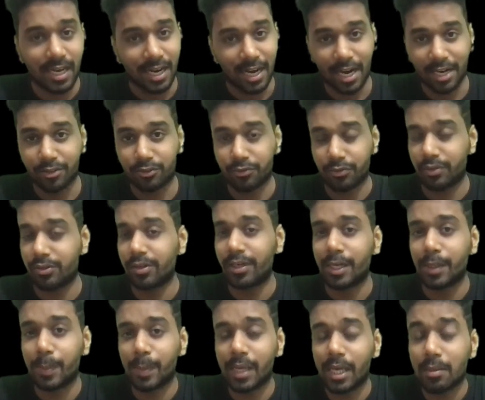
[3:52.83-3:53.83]
At
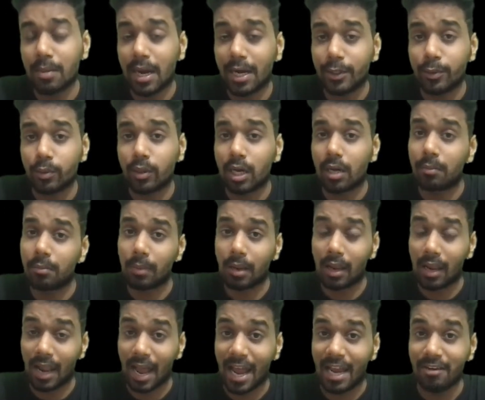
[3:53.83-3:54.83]
3:30 p.m. I do
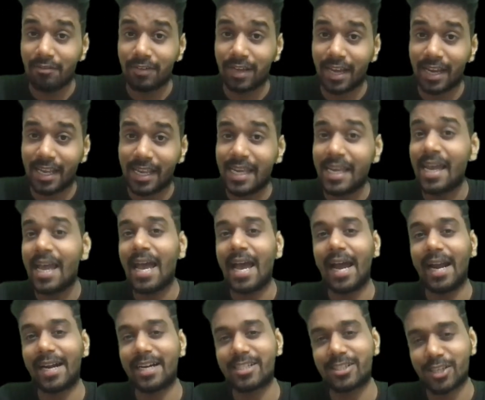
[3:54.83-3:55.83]
come live daily,
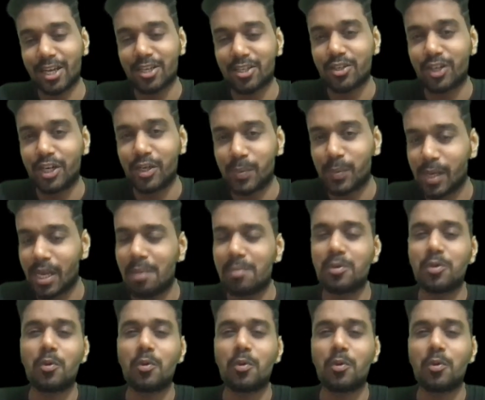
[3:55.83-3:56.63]
and at 6:30 p.m.